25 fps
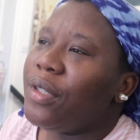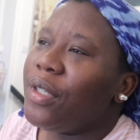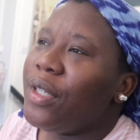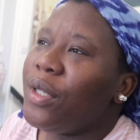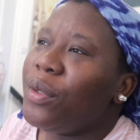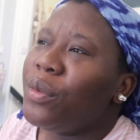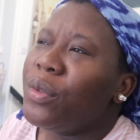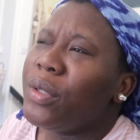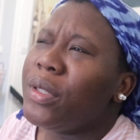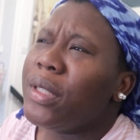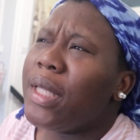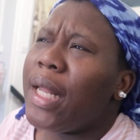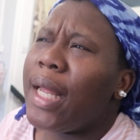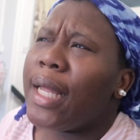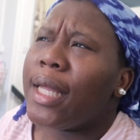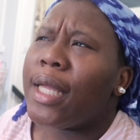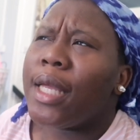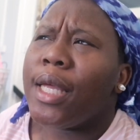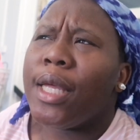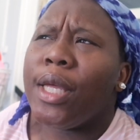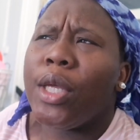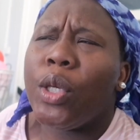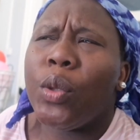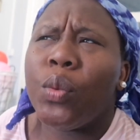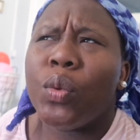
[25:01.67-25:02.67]
It was
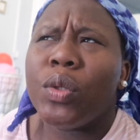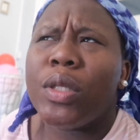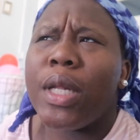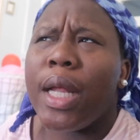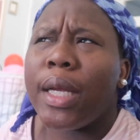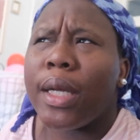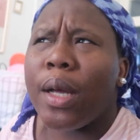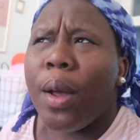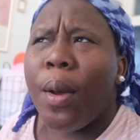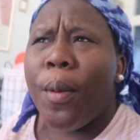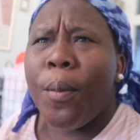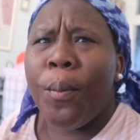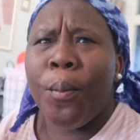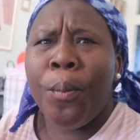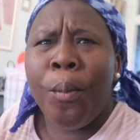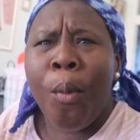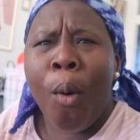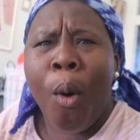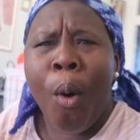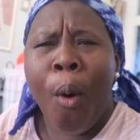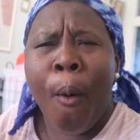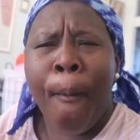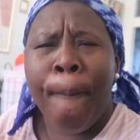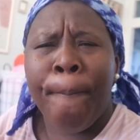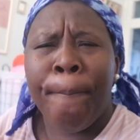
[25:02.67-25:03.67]
like
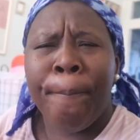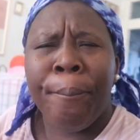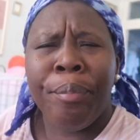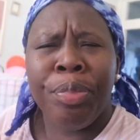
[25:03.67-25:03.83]
mom,